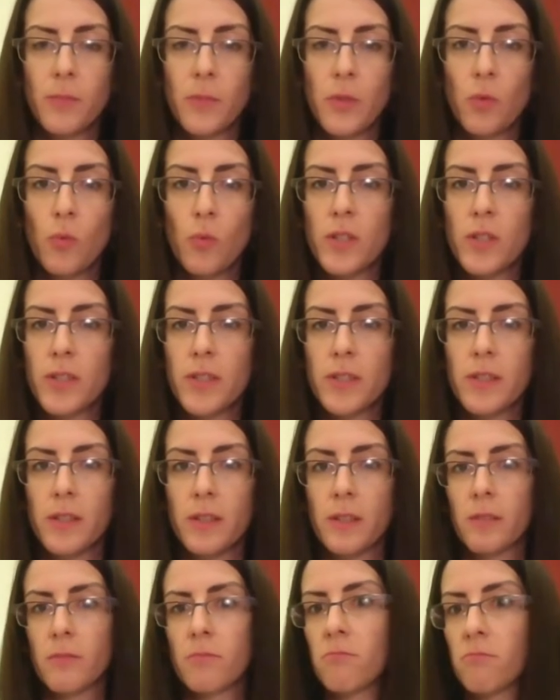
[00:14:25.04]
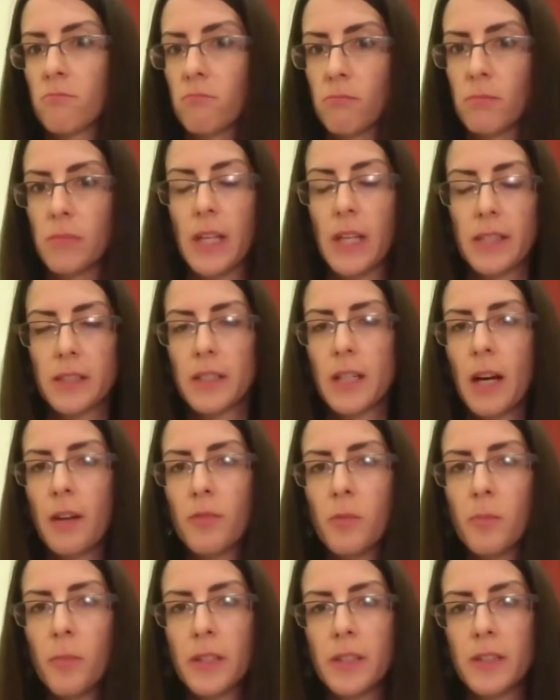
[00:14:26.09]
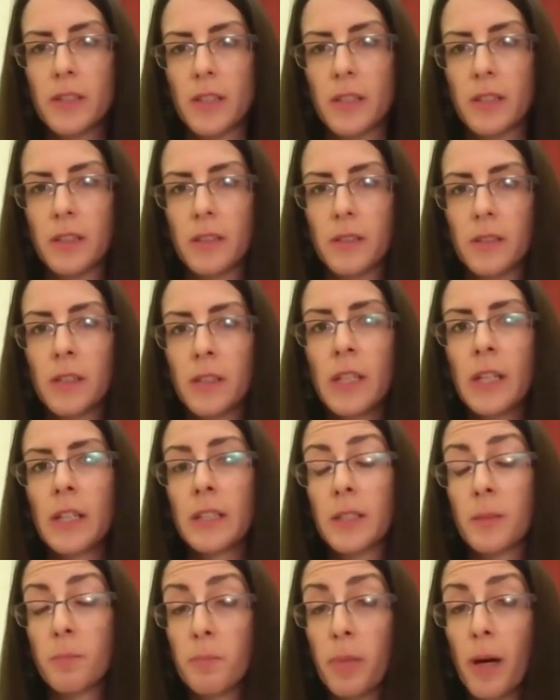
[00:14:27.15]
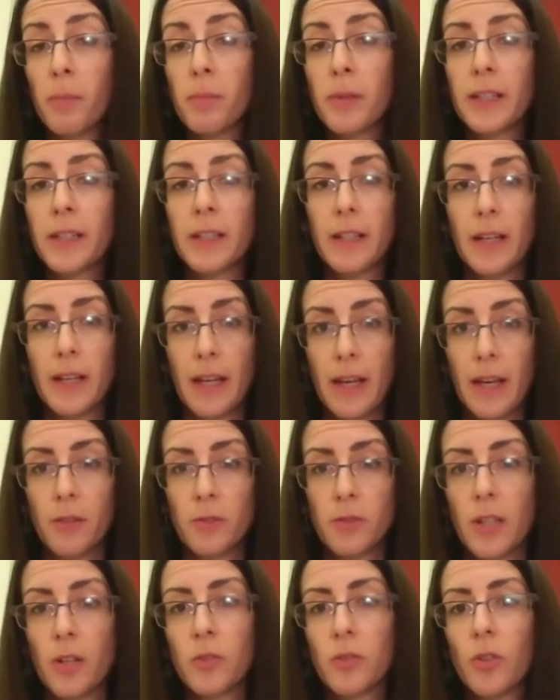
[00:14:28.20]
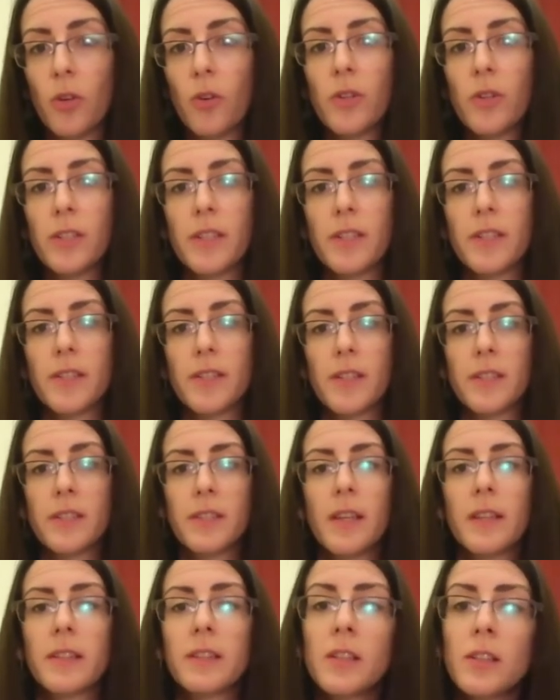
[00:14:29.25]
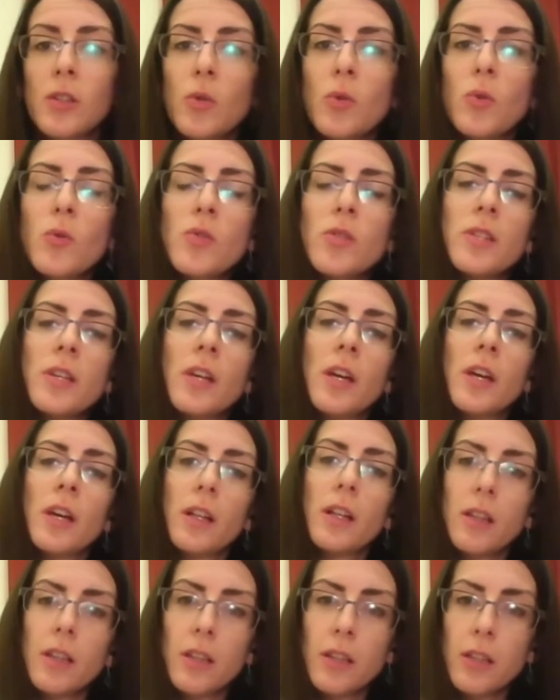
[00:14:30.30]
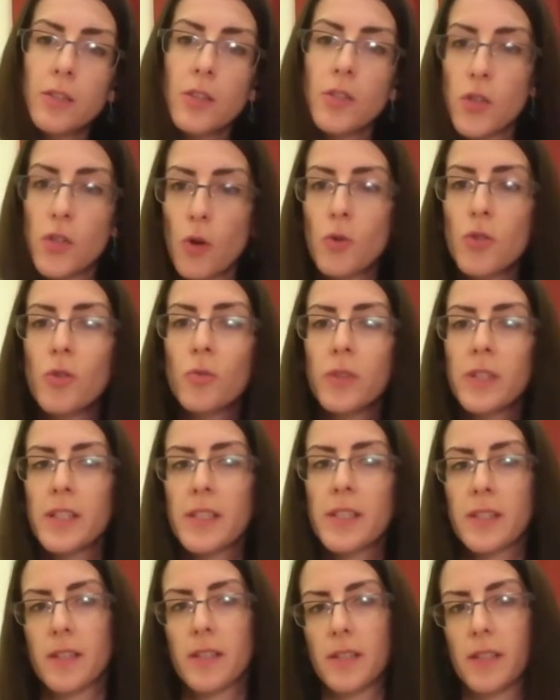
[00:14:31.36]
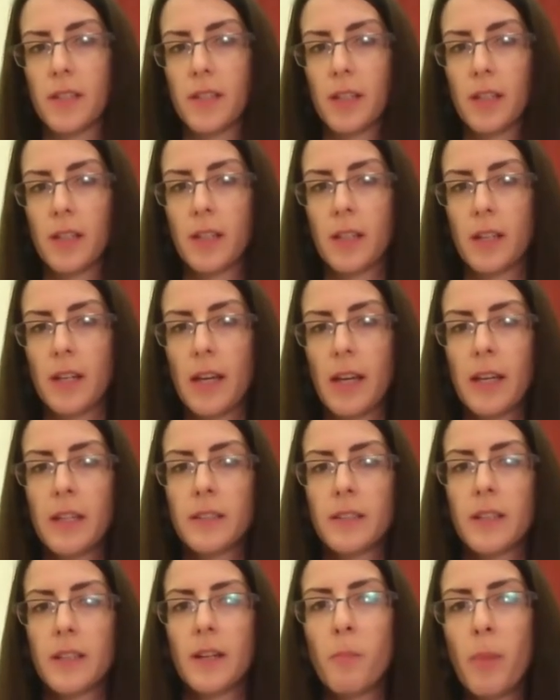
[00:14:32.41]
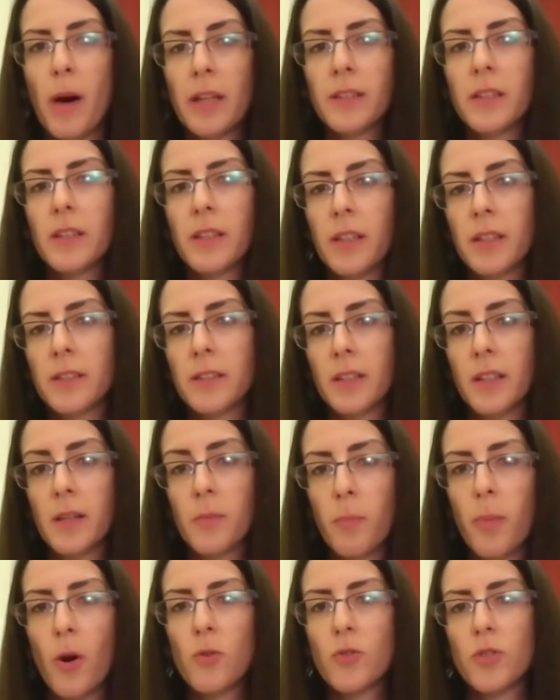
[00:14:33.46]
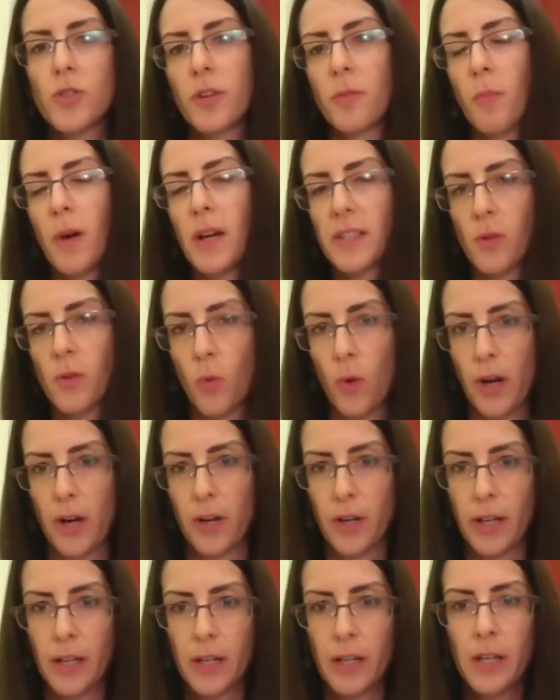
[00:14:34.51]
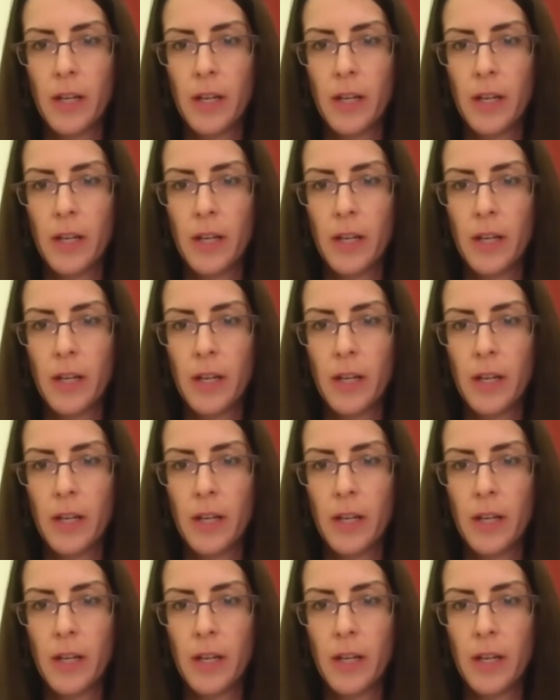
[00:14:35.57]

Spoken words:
towards like the government and the public health authorities is that the loose social distancing and abandoning the compulsory mask wearing